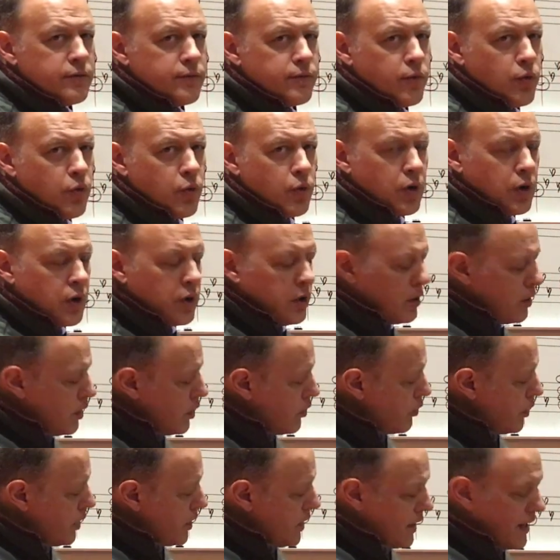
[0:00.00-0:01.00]
4
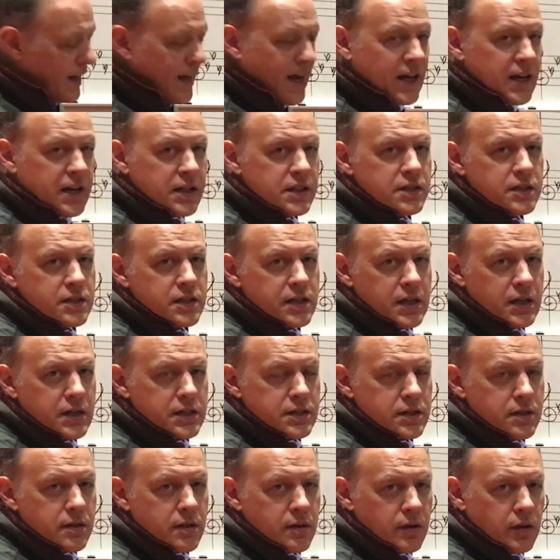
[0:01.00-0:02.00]
with an added
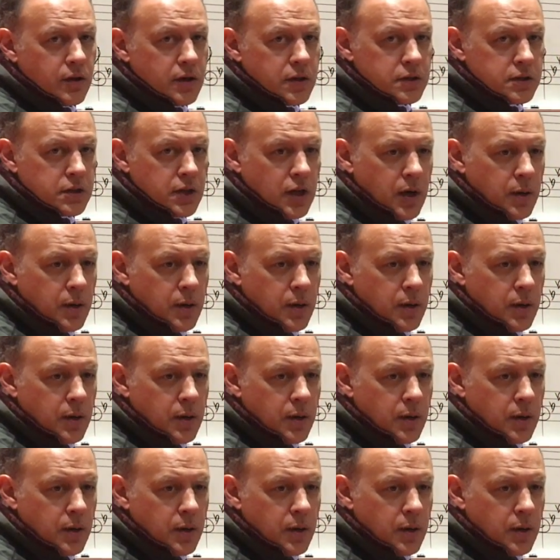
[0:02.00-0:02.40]
sixth on top.